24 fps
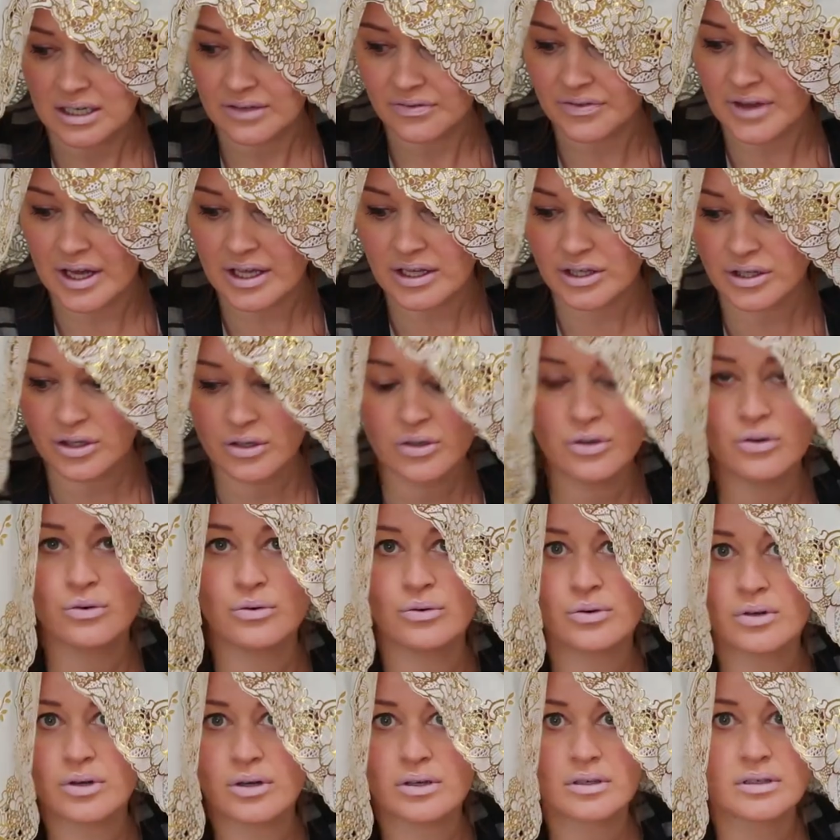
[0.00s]
that
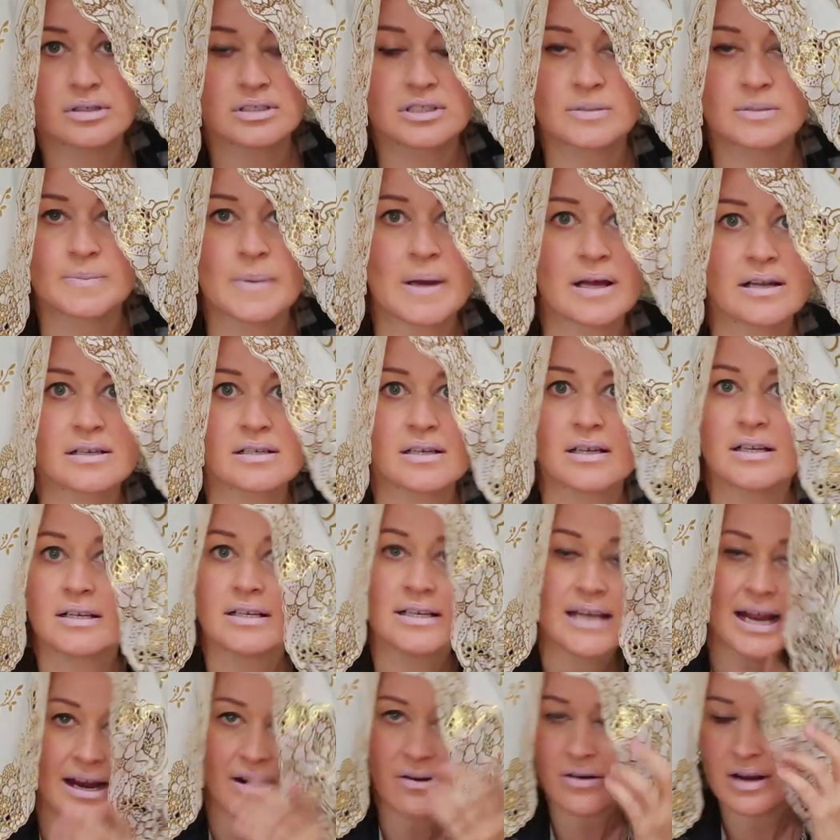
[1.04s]
you spent
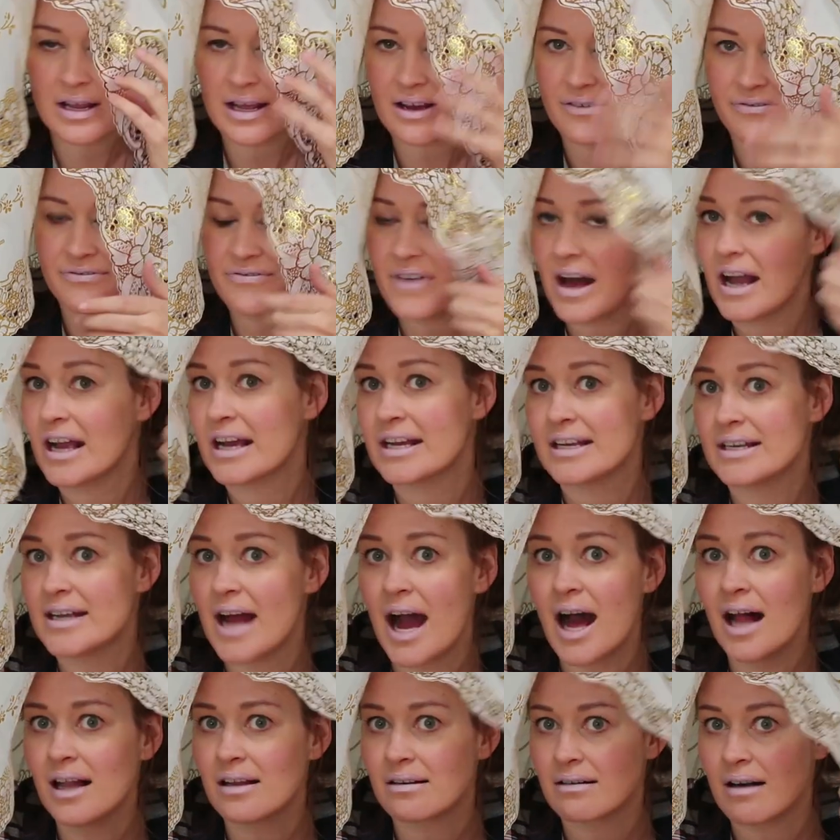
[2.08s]
nary a fucking
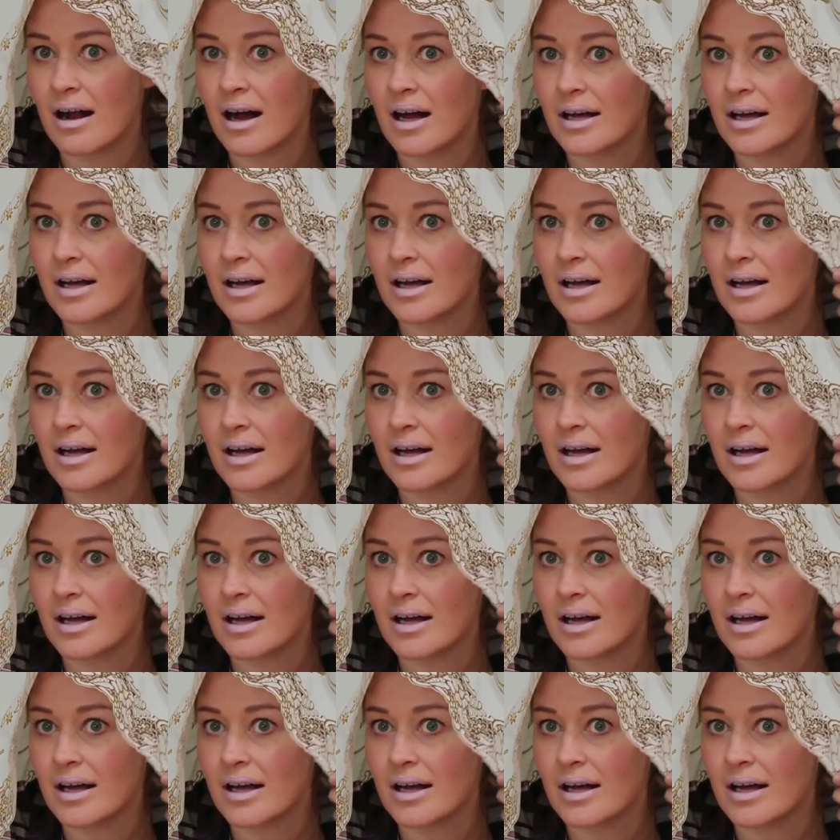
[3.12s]
dollar